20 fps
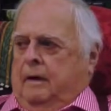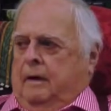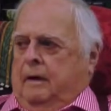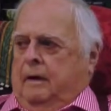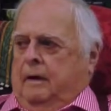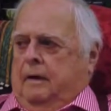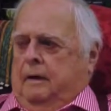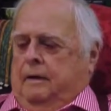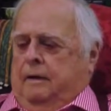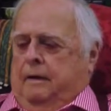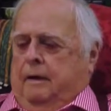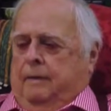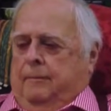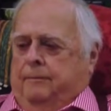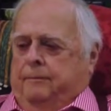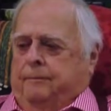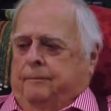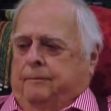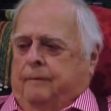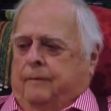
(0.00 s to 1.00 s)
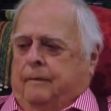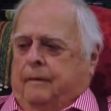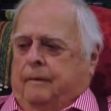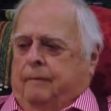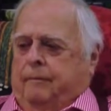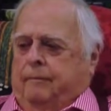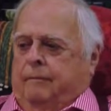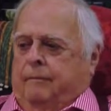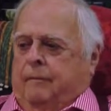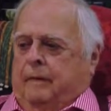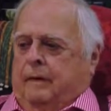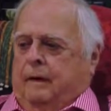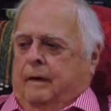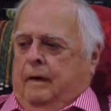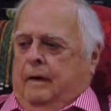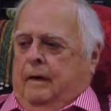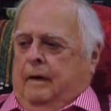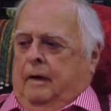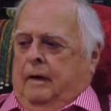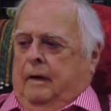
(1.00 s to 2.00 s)
And um,
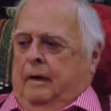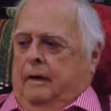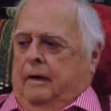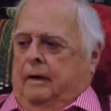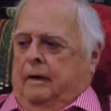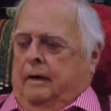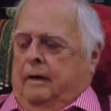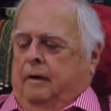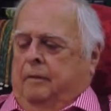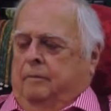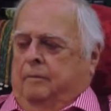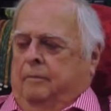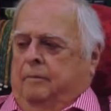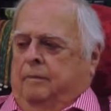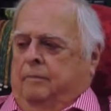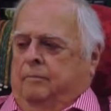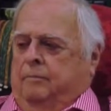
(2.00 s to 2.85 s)
it helped